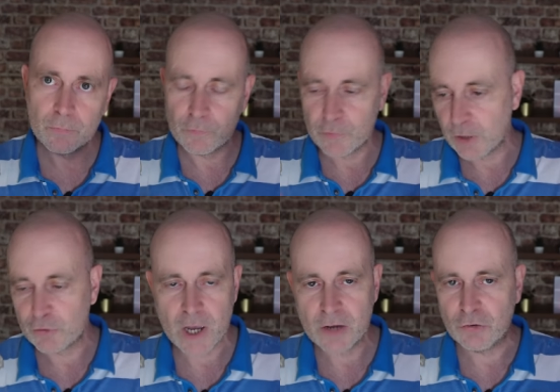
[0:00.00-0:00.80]

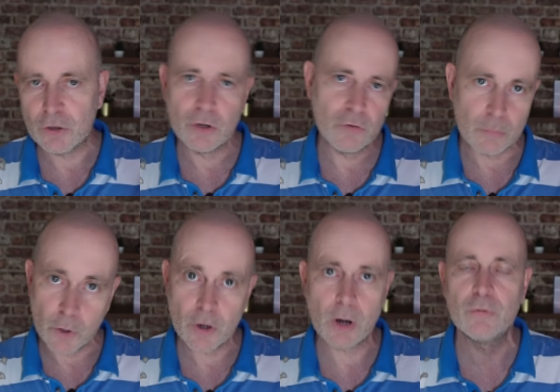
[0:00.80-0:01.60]
filtration and some
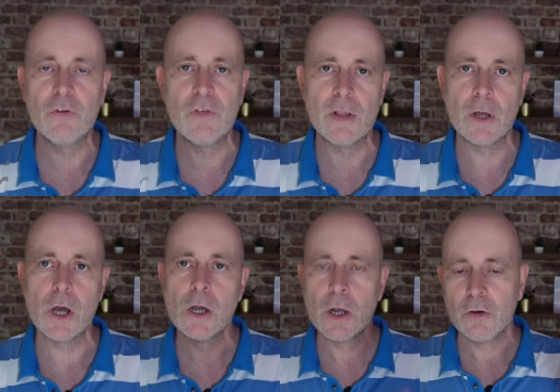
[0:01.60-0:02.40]
other options in there.